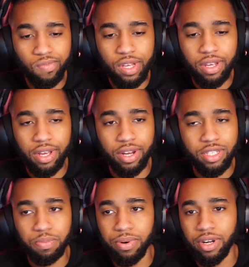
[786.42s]
Yeah, that's
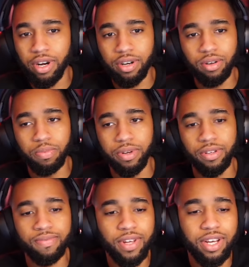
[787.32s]
a pretty hard
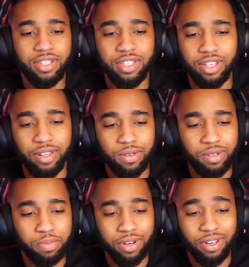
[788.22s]
opening. I could see it
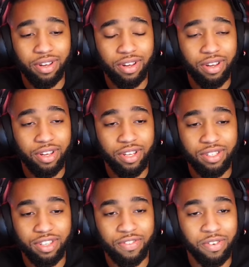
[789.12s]
losing pretty uh,
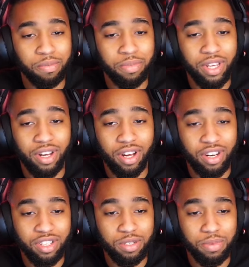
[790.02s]
easily if I'm being
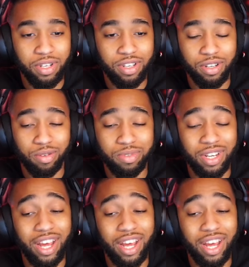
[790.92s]
honest, but you know what I'm saying.